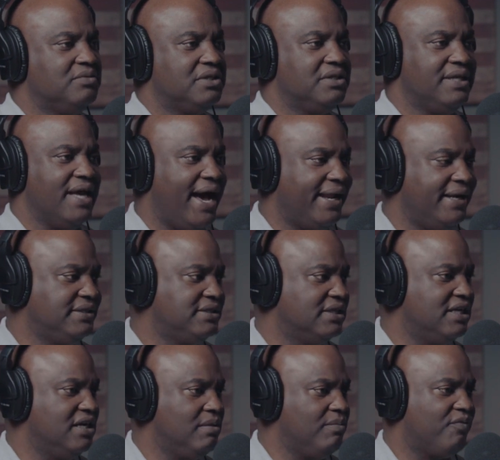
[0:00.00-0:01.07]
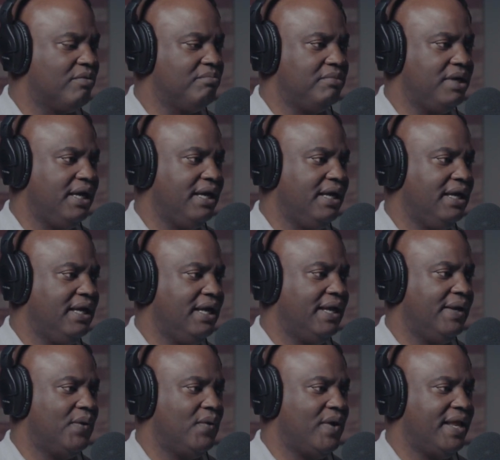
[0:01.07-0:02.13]
with guidance and help from me,
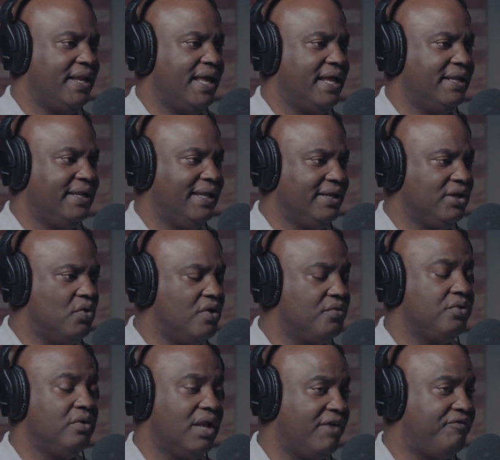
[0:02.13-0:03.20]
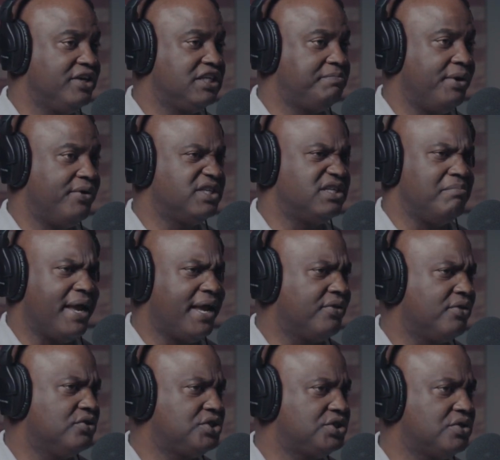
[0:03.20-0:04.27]
and then going through life experience and making
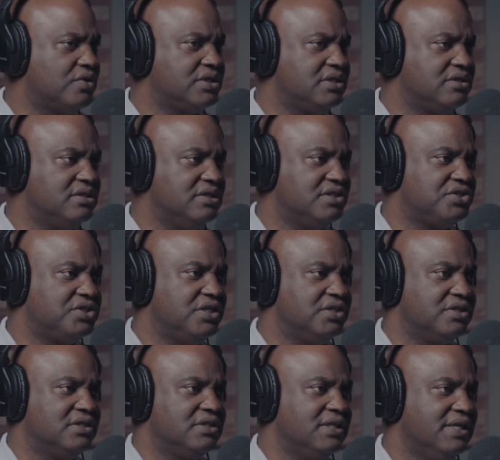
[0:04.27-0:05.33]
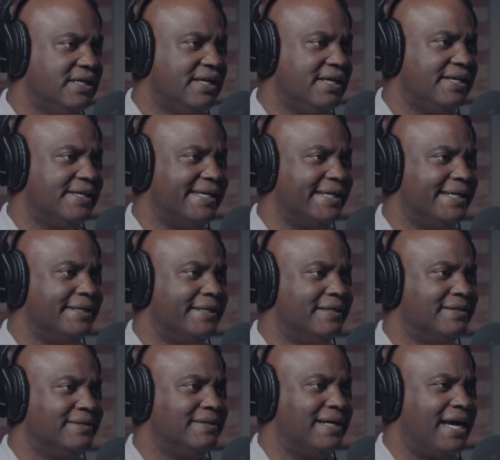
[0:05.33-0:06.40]
those choices and decisions,
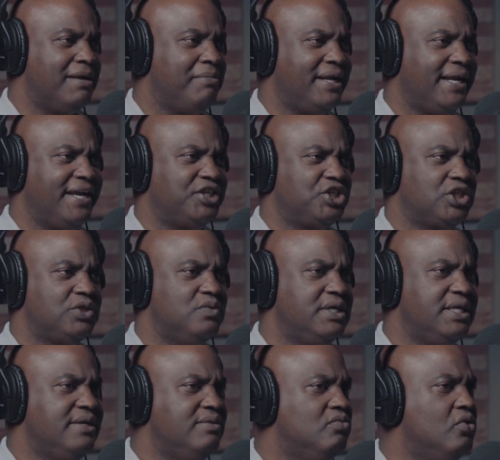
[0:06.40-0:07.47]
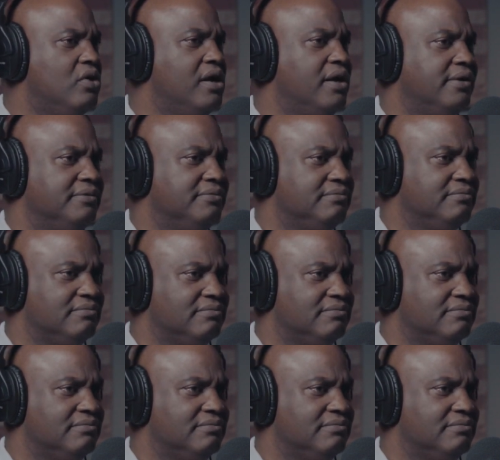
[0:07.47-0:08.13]
at about age 21